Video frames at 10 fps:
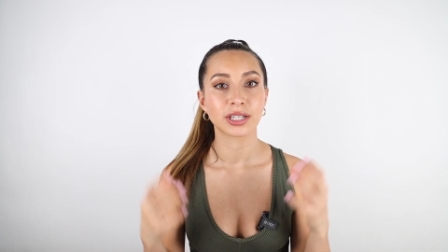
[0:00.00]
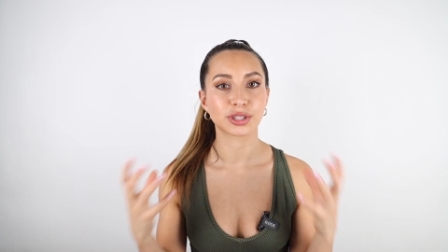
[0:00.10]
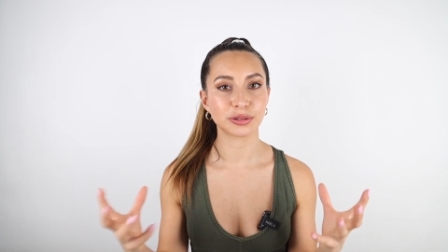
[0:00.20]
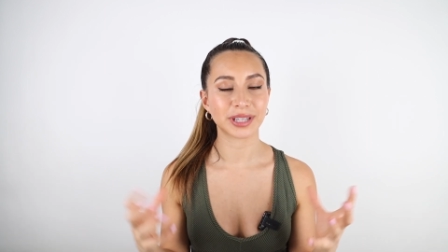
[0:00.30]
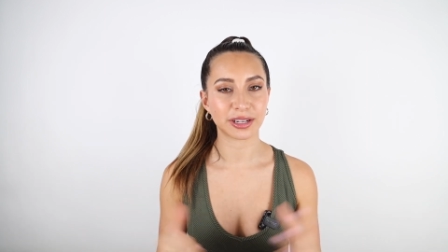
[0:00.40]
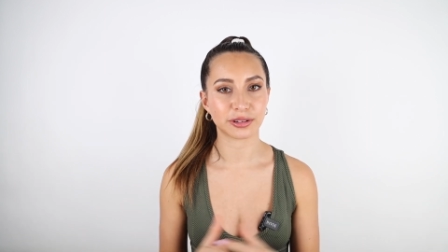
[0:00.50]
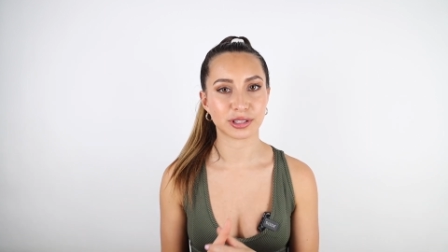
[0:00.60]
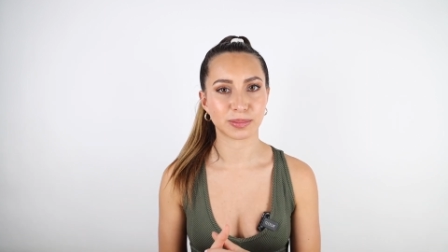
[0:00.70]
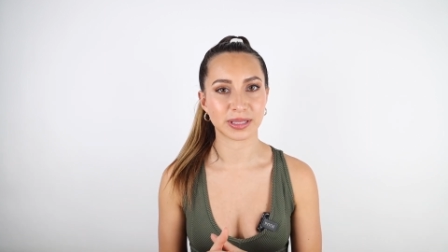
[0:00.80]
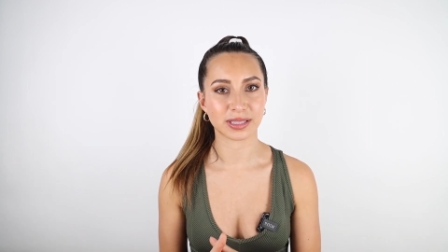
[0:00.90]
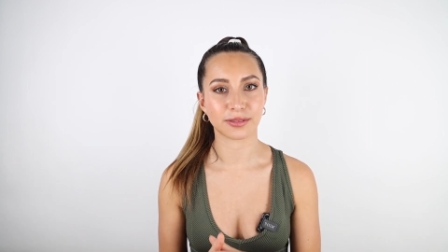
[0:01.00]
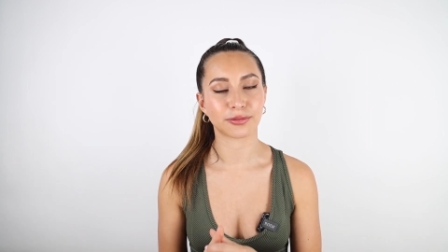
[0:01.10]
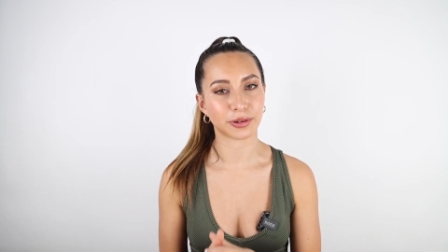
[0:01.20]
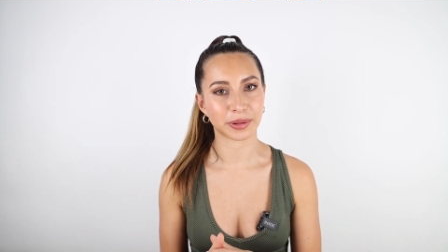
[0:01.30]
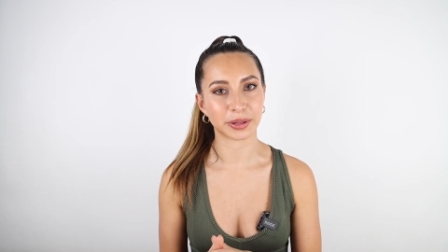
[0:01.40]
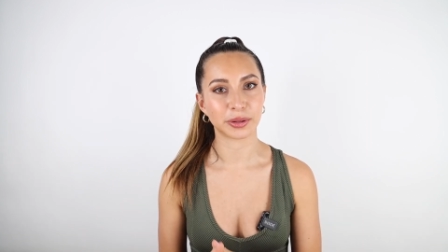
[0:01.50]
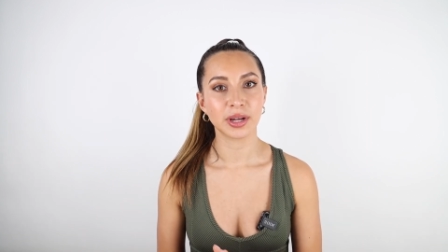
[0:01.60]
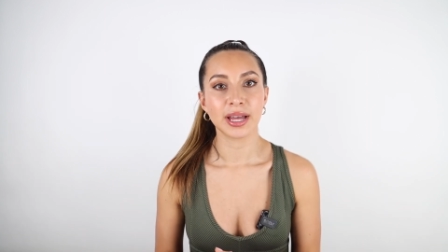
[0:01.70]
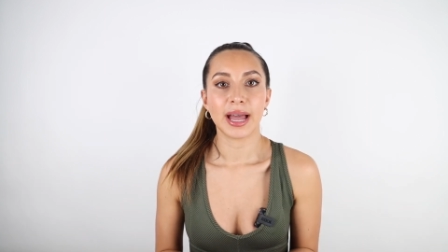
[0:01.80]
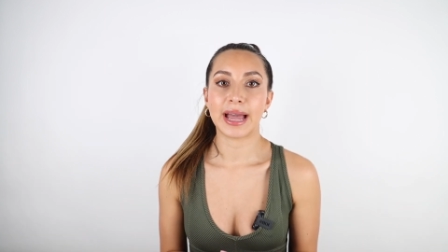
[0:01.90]
to get your splits for real.
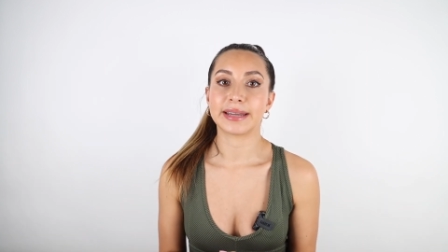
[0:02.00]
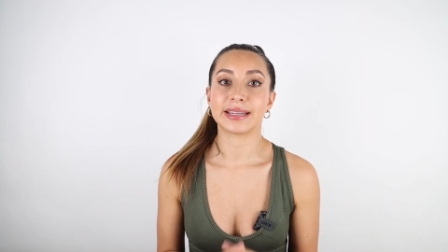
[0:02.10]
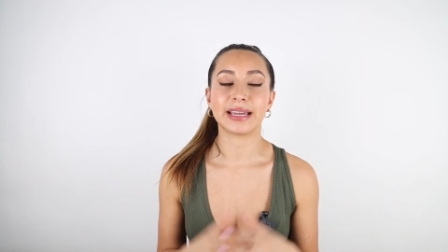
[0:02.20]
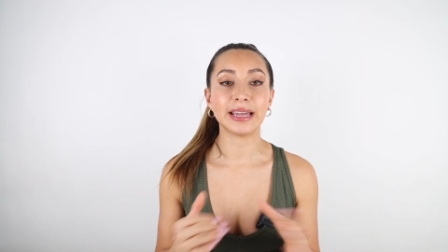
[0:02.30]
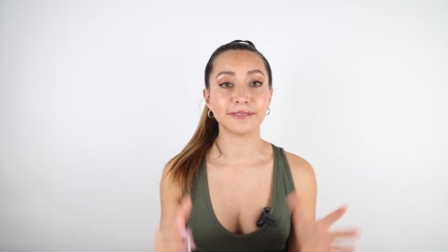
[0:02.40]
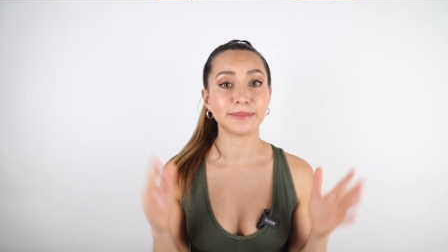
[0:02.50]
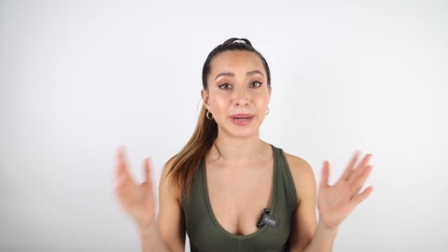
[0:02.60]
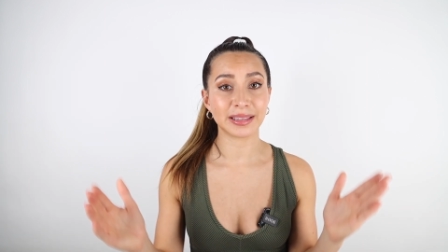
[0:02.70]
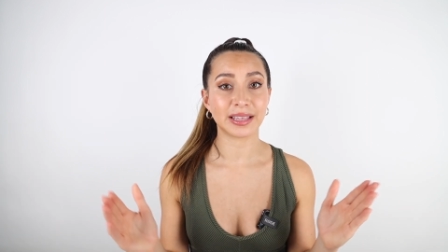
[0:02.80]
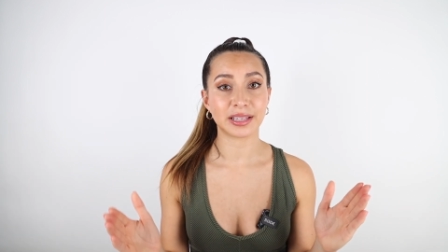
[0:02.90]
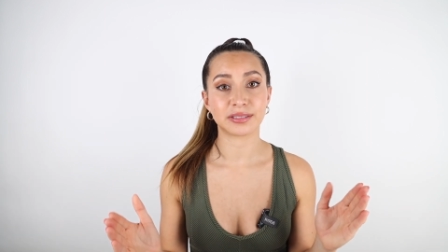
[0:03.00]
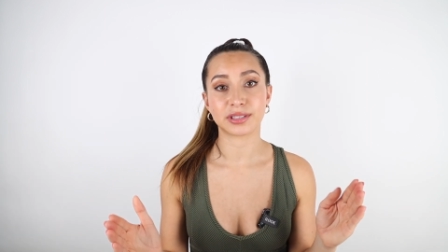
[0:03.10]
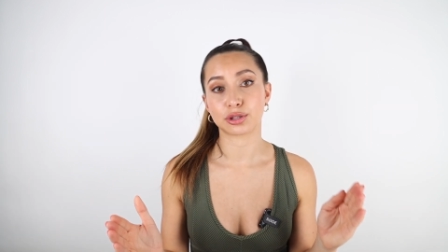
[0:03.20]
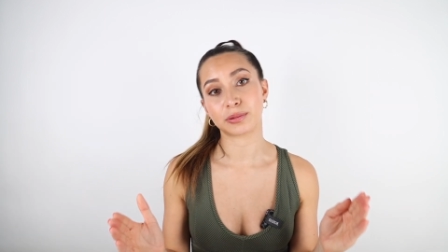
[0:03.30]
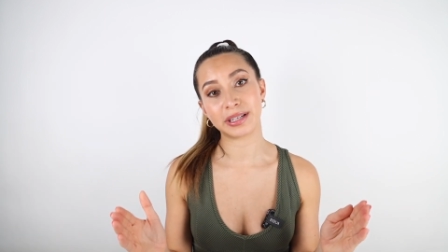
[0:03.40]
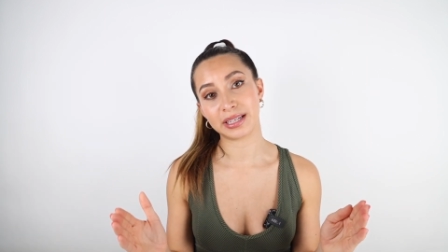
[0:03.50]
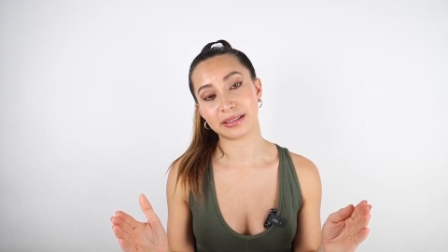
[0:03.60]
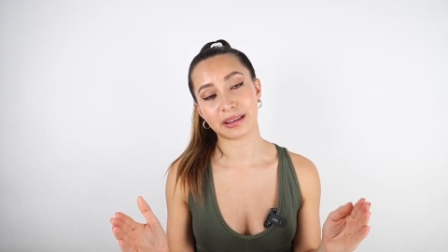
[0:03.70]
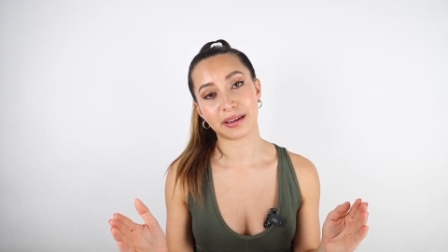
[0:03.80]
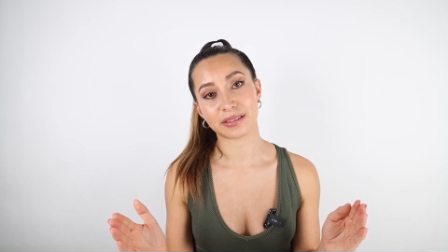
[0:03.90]
And if by the end of the
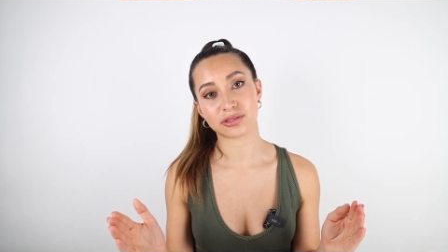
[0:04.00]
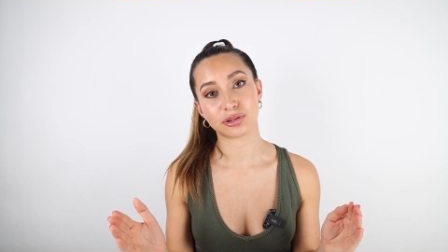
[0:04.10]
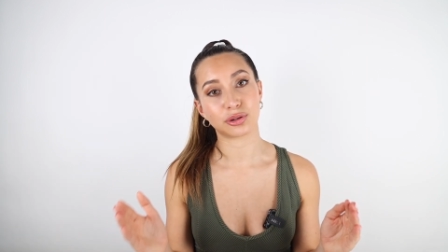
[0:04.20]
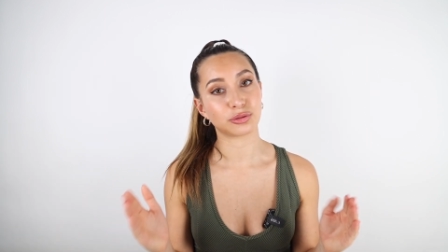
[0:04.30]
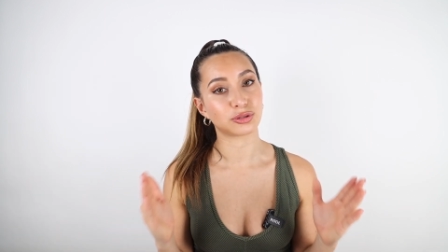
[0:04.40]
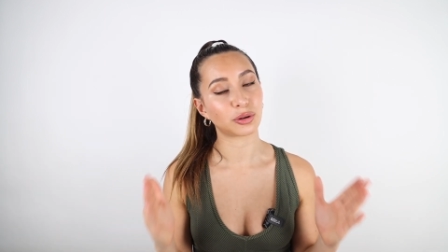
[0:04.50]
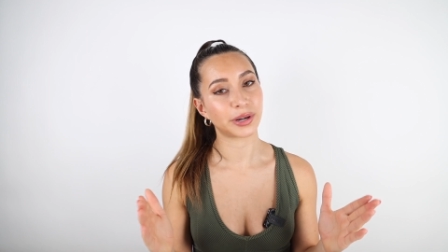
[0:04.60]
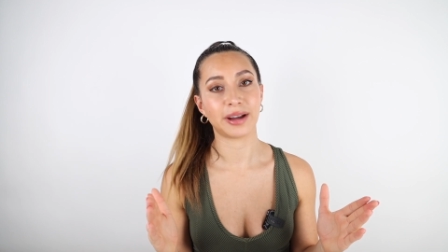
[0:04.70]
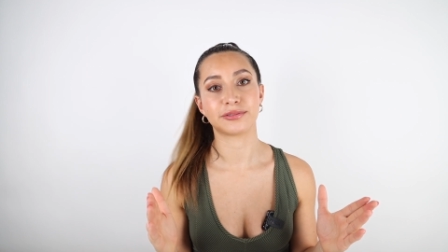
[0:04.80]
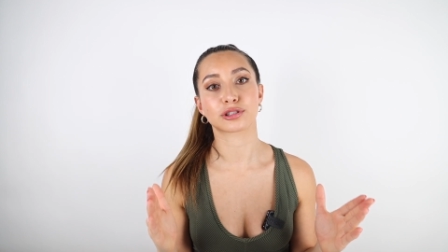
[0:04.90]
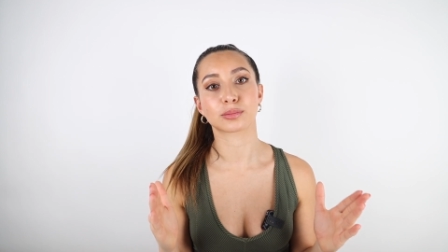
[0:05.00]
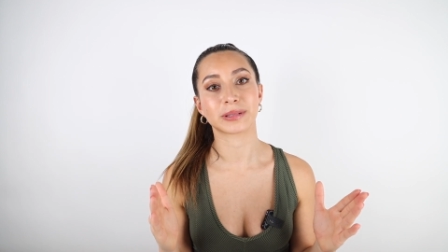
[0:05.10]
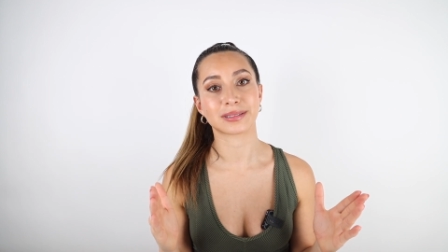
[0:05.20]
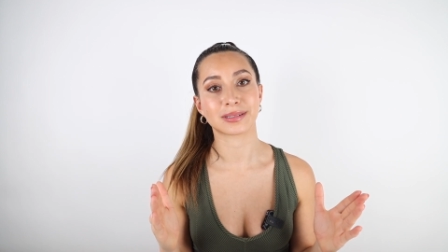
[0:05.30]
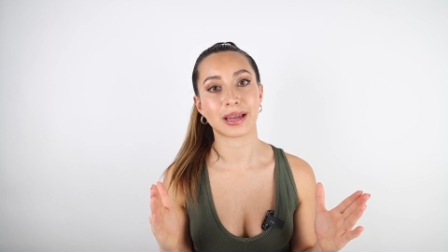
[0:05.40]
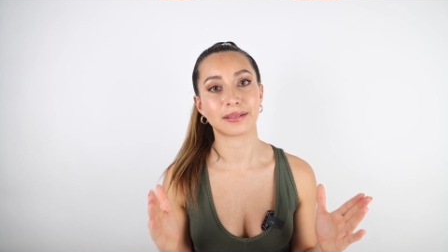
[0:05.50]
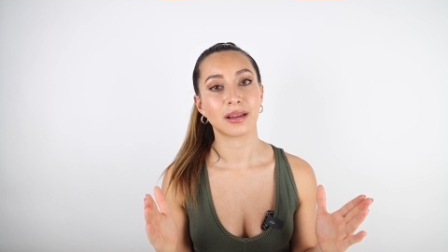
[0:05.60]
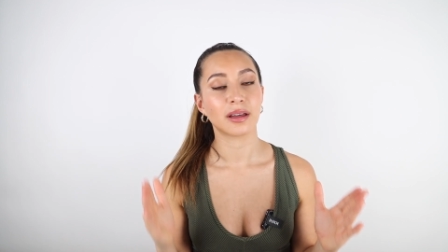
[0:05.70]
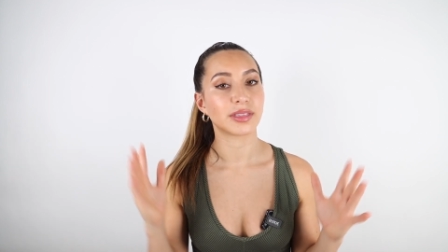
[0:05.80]
28 days you don't have your splits yet,